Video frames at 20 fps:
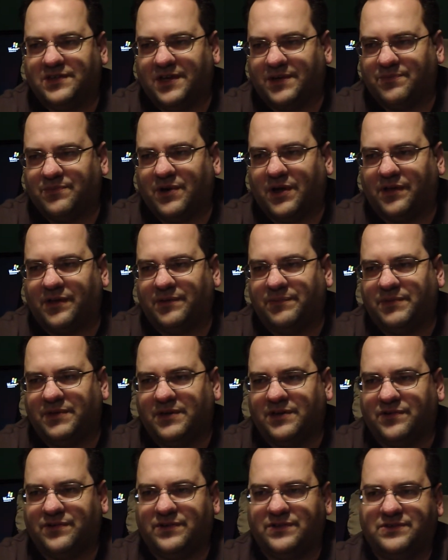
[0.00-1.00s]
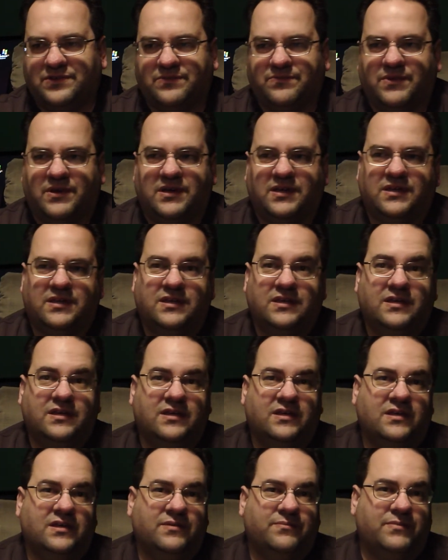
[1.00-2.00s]
I'd probably be increasing my,
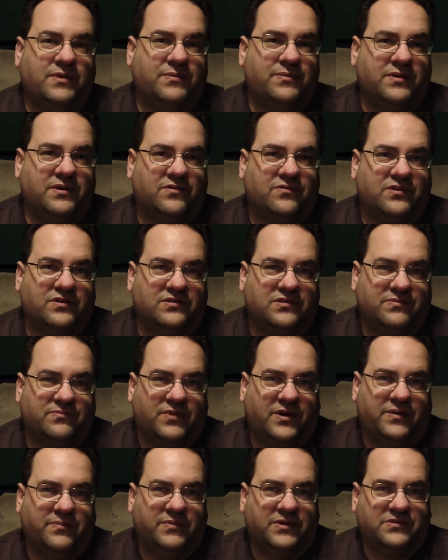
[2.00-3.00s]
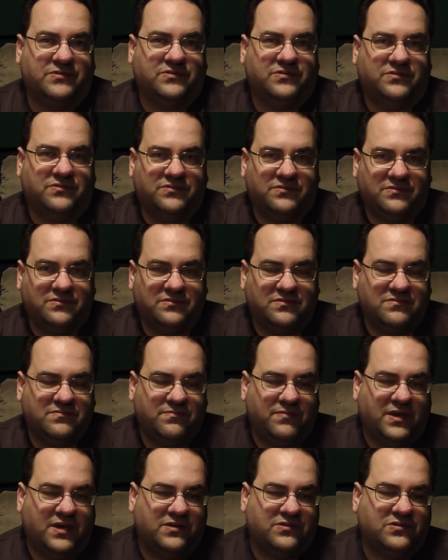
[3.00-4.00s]
maybe increasing my muscle
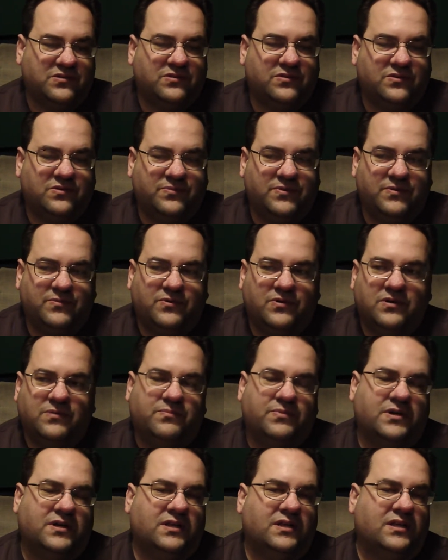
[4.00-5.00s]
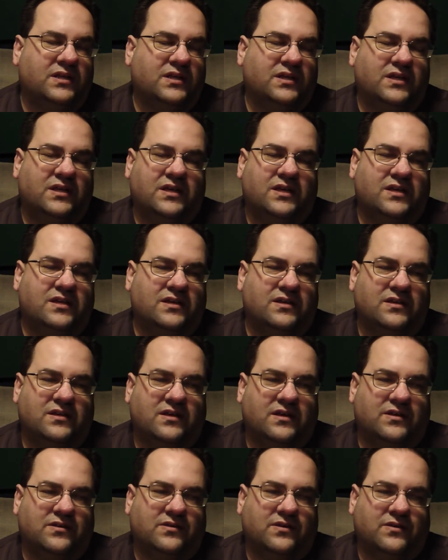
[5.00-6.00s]
mass a little bit more, but
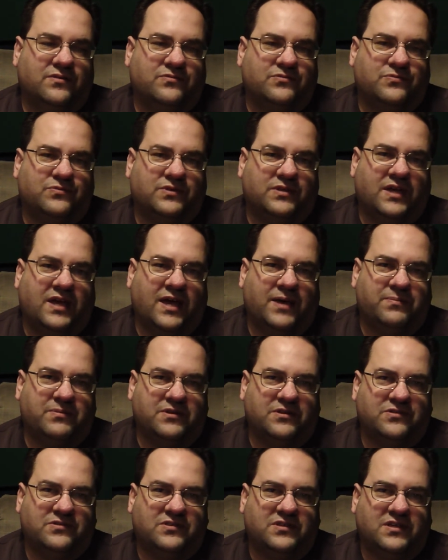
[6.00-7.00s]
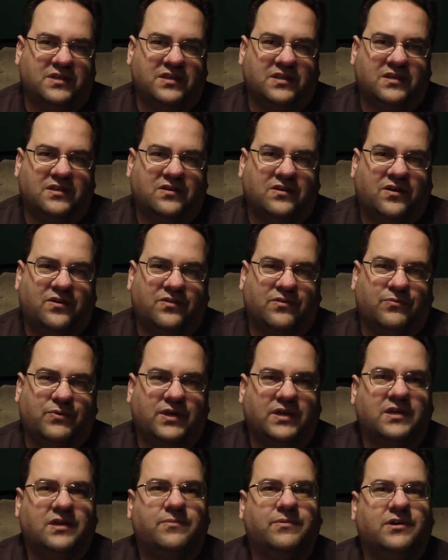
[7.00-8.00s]
I, I, was really happy to see all the
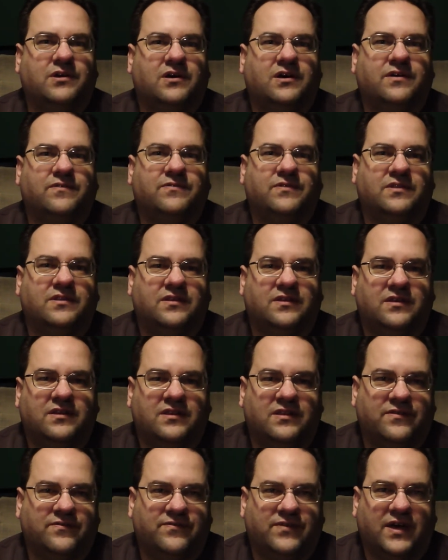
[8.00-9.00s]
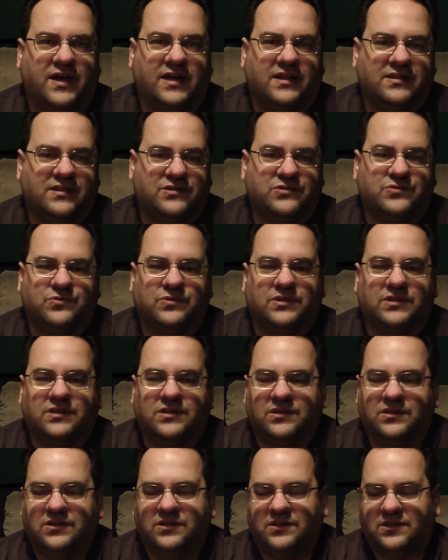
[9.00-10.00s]
weight coming off in the, in the fat. That's really
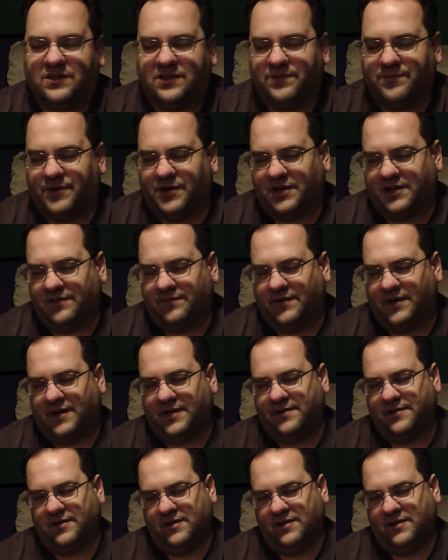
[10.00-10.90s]
good, in the body fat.